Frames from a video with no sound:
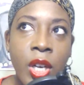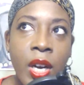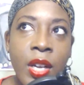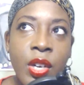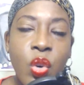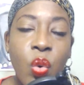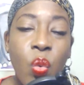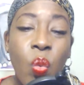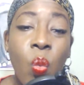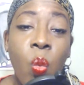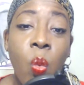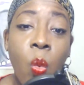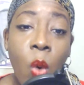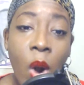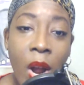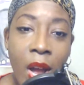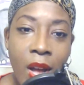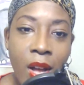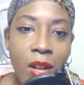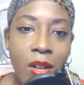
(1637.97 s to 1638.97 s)
done
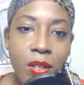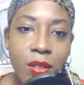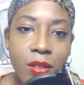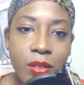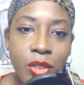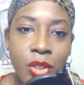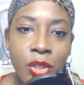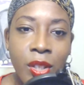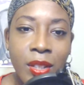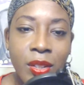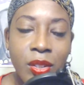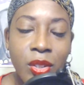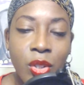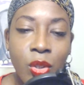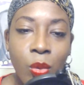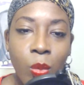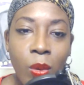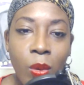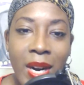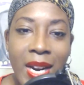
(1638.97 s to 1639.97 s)
well,
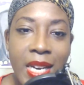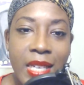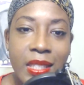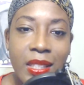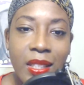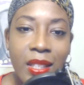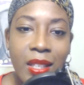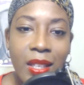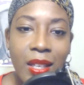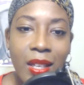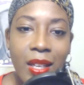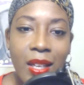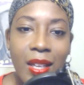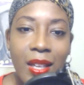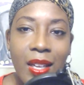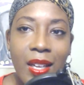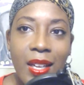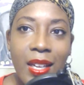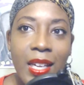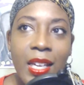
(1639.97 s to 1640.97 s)
done great
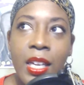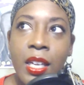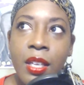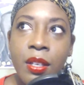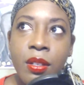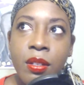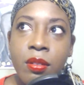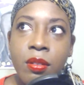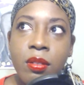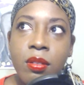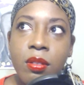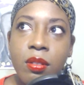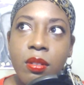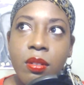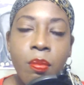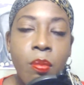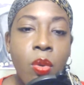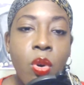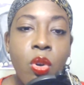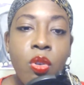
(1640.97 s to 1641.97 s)
in
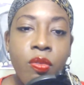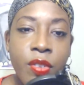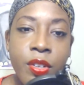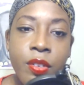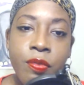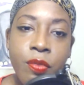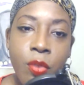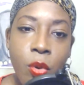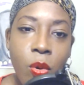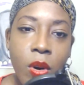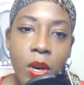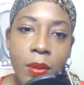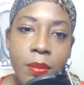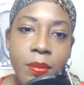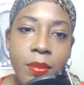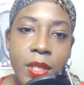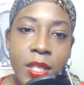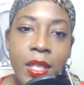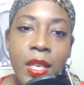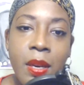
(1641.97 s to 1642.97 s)
movie
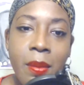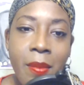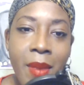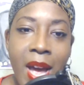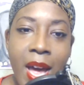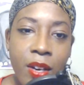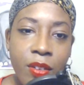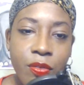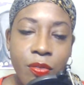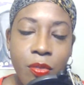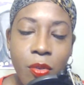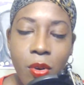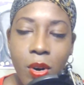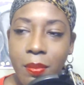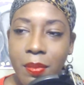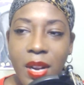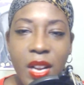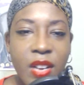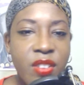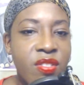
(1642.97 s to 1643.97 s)
form, cinematic
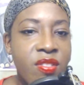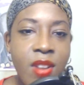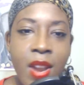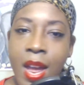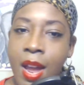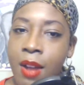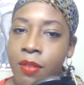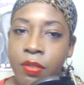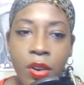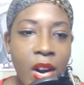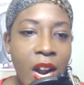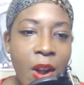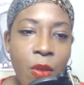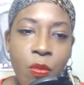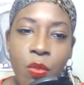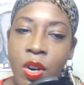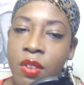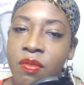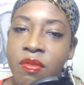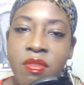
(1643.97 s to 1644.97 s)
form. Never.
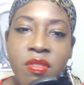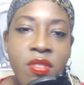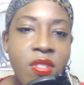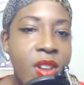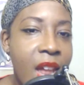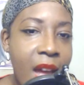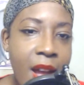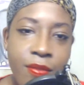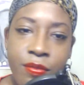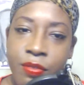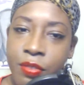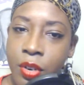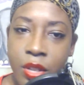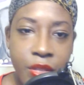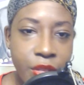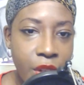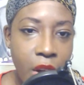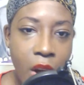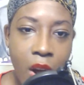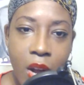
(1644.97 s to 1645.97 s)
I would have
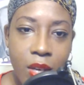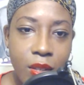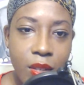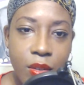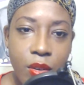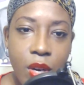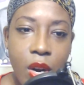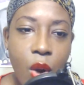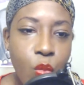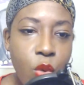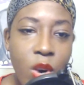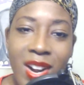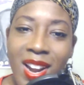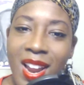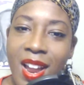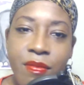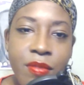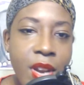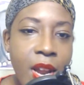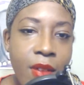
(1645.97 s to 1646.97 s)
never thought.
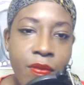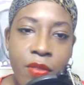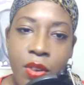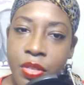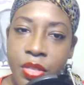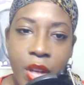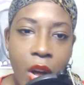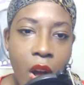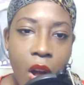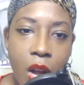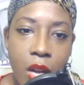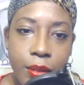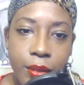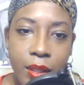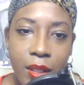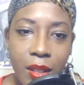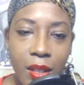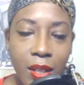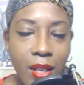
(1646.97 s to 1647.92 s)
Would have never thought.